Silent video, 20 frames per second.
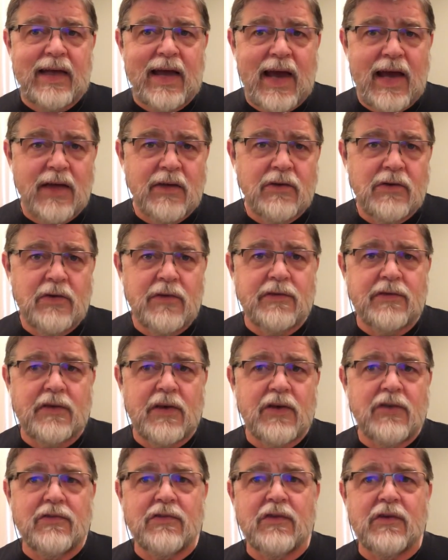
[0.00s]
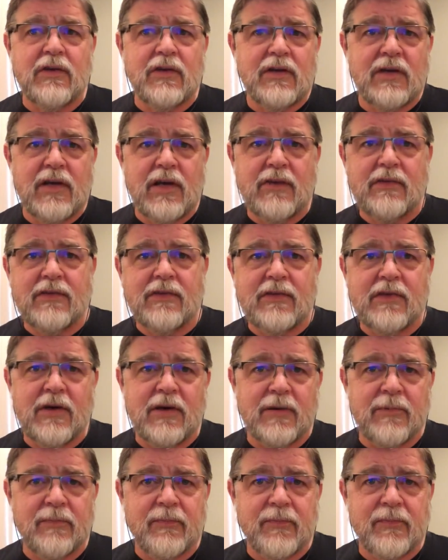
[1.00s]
accusation against him."